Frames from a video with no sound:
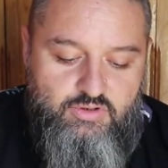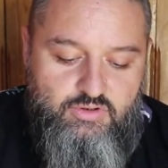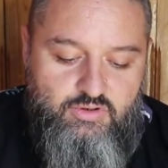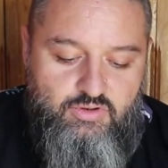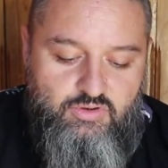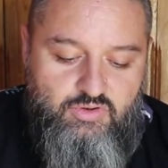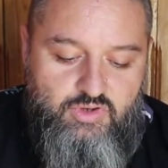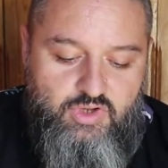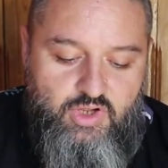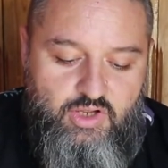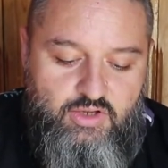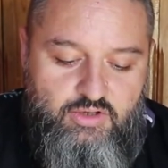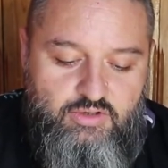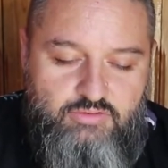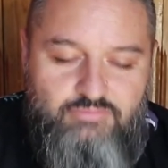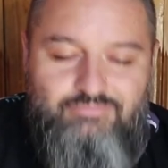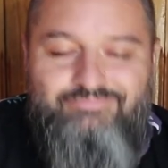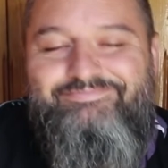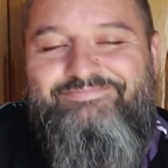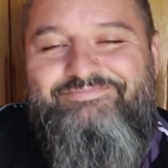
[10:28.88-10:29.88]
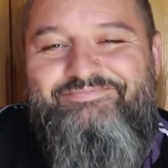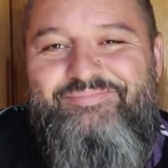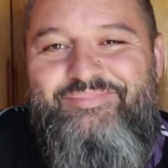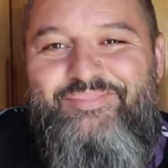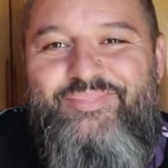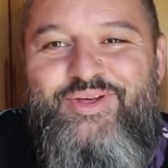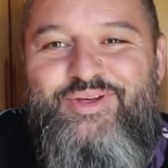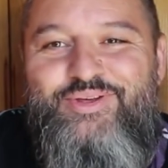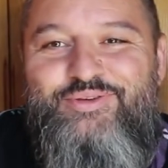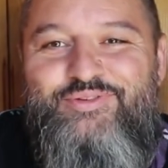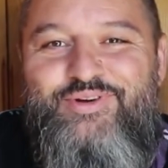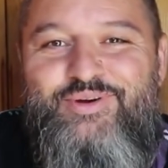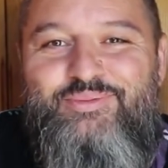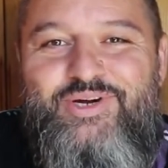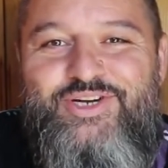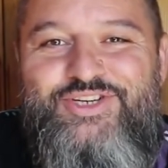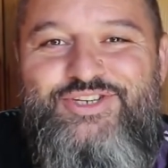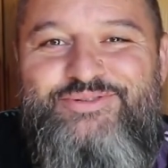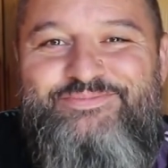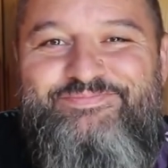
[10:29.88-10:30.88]
Okay, thank you very
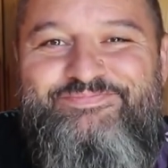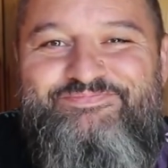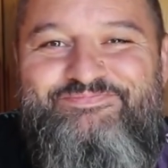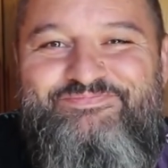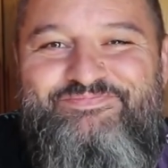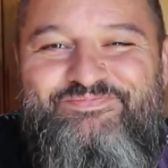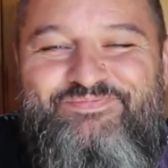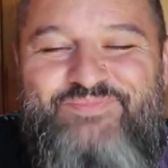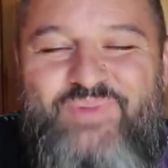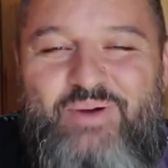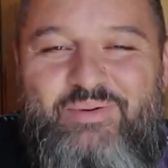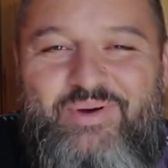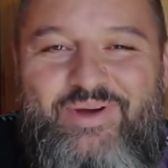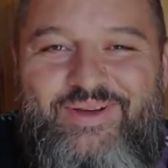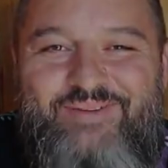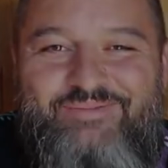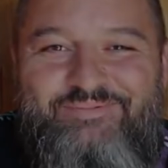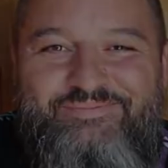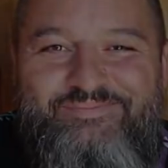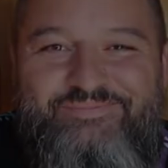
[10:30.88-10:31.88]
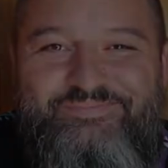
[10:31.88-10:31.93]
much. Bye bye.